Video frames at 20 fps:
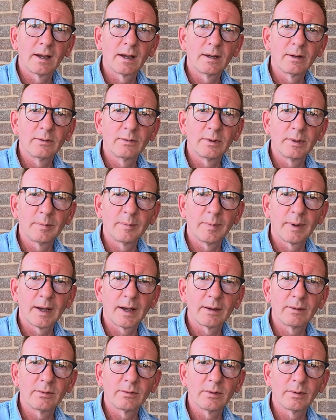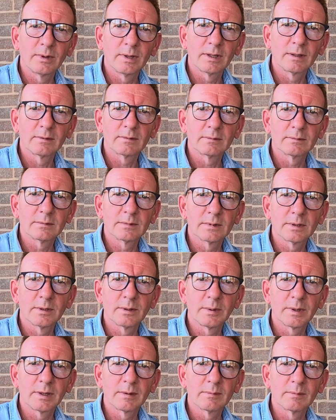hopefully out
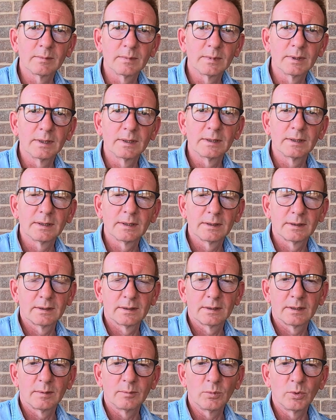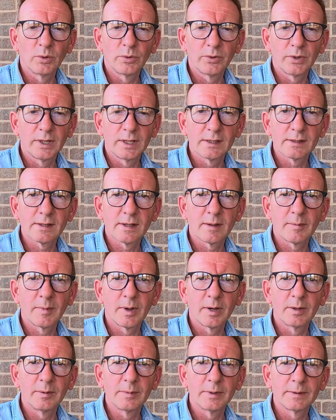doing more than he is at the
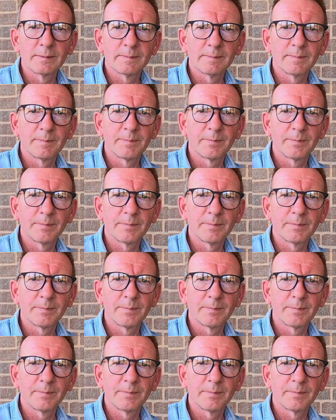moment.